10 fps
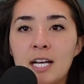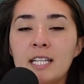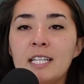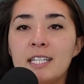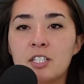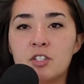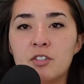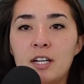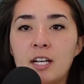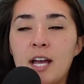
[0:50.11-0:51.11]
in the
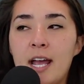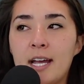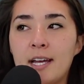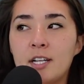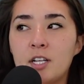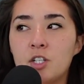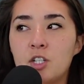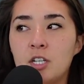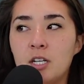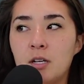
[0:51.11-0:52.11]
industry and
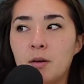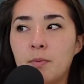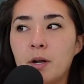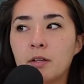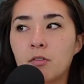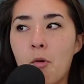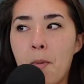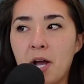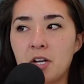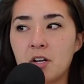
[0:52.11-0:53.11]
she put out the
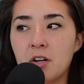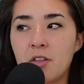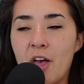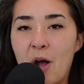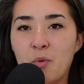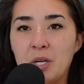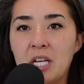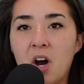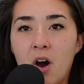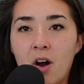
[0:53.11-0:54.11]
reminder that
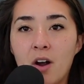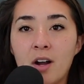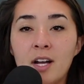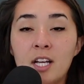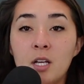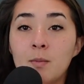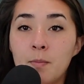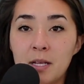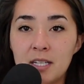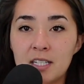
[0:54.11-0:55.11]
we are
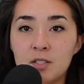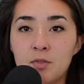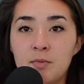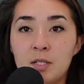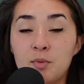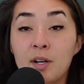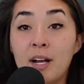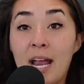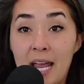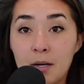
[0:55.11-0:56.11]
human beings, which means we
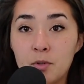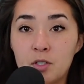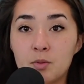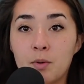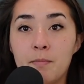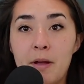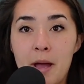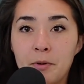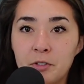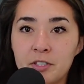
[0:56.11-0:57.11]
are animals, we're
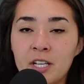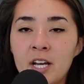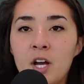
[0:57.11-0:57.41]
mammals,